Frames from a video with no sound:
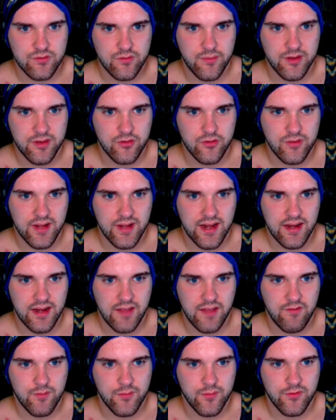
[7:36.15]
woman created
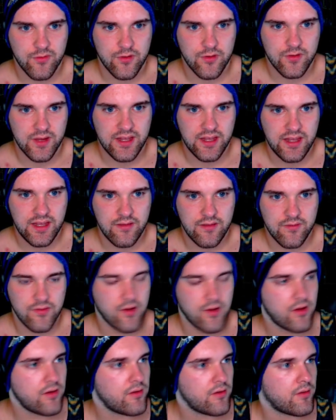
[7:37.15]
even before Eve.
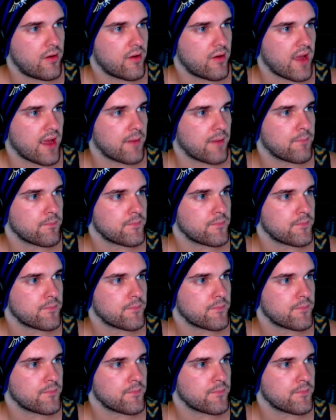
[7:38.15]
Oh, okay.